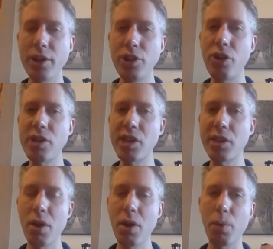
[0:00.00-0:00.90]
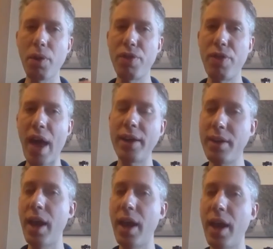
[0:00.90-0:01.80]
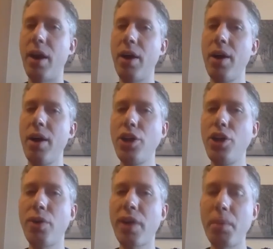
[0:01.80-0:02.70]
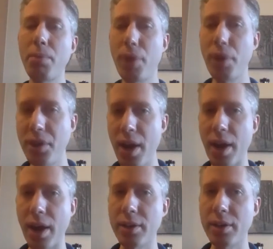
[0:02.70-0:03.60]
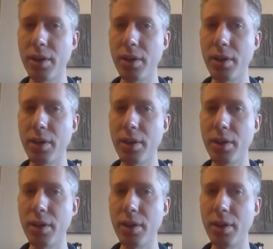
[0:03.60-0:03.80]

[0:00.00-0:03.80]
just with that data, you can predict